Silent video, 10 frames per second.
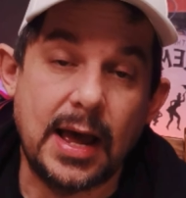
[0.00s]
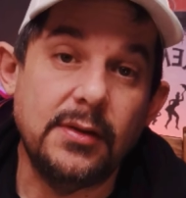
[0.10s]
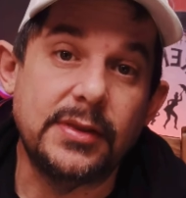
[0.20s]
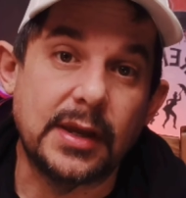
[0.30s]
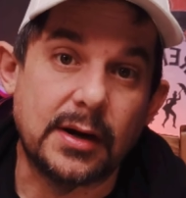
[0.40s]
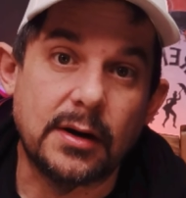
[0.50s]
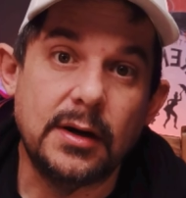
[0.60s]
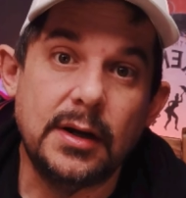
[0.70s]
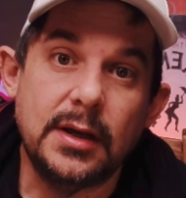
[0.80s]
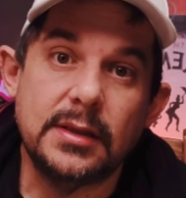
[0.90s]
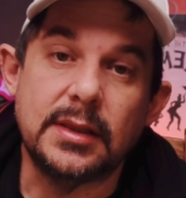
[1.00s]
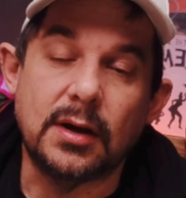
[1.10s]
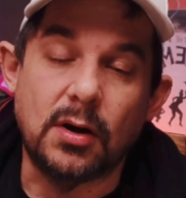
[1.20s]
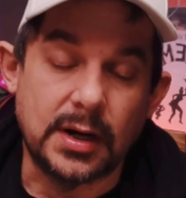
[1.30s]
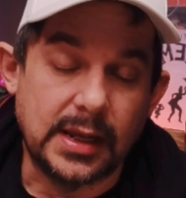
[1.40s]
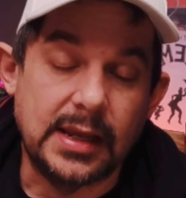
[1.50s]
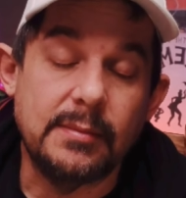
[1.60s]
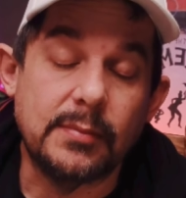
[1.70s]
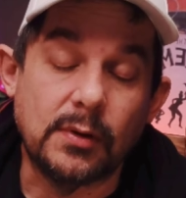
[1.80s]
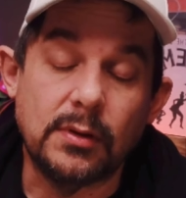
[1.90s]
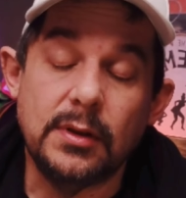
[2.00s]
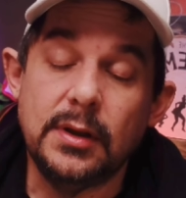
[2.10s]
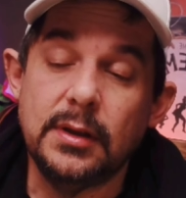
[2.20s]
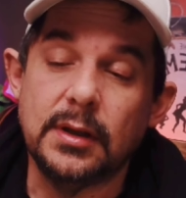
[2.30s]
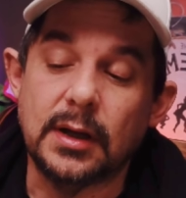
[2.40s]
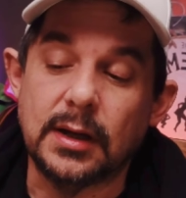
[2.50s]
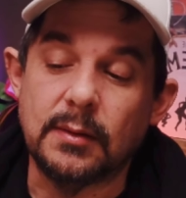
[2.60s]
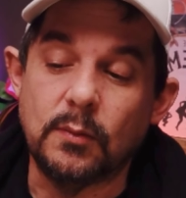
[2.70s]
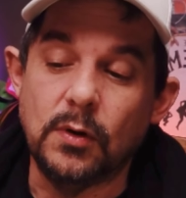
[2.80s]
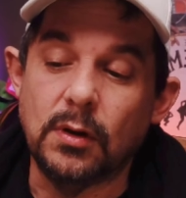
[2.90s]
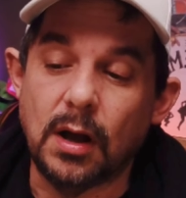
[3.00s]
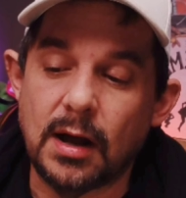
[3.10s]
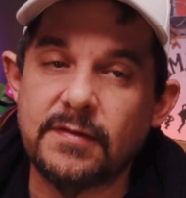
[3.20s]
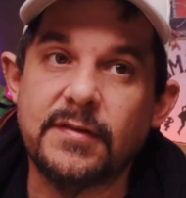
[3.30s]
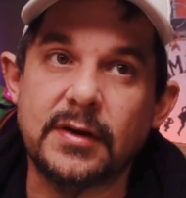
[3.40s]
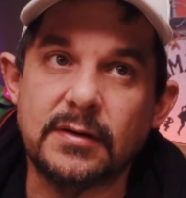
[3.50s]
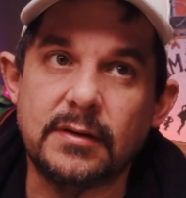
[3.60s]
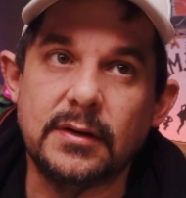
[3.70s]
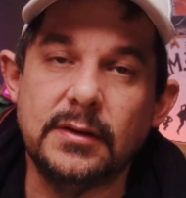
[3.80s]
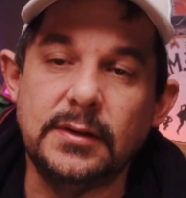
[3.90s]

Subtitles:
out there on a gimbal will often